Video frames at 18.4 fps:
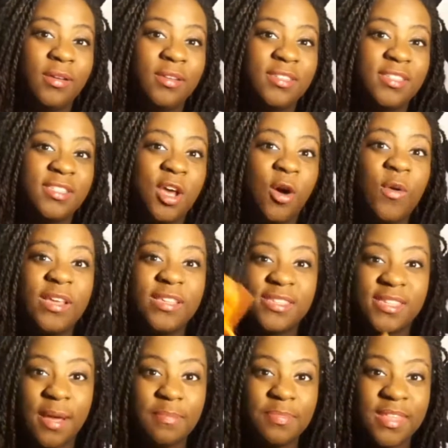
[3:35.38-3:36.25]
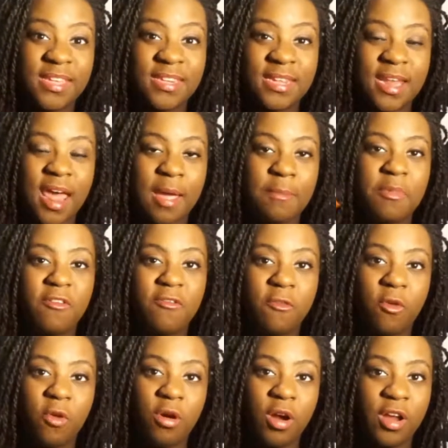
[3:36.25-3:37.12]
sewing something the night
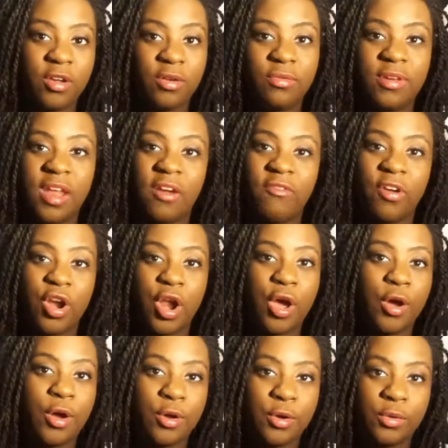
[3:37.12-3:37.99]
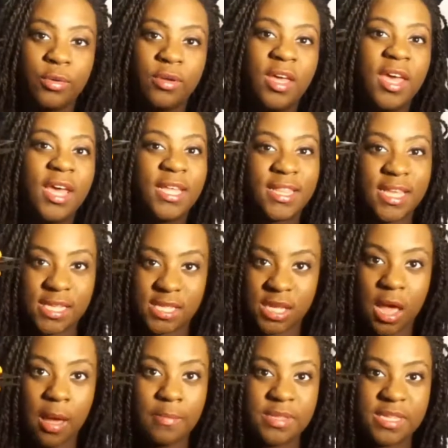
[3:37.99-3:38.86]
before. You never know. This
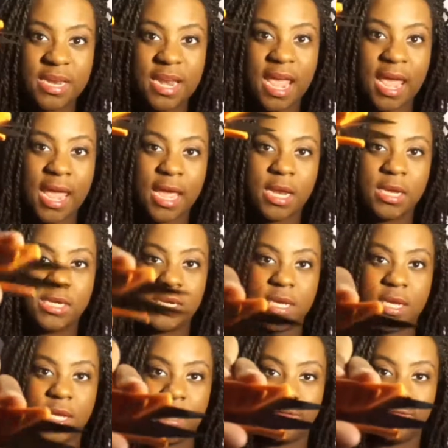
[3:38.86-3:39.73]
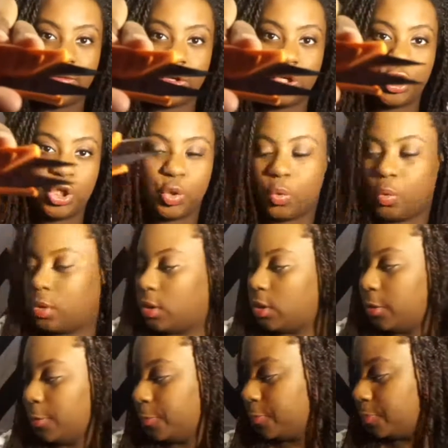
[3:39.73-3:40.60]
comes in handy for
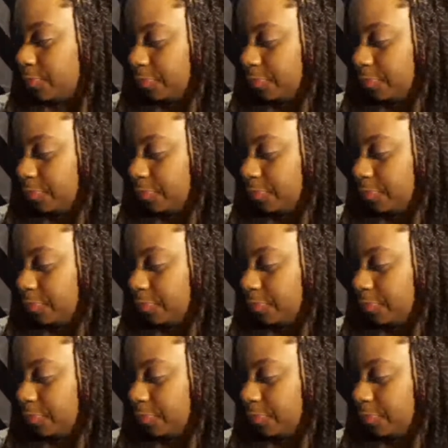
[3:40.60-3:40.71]
sure.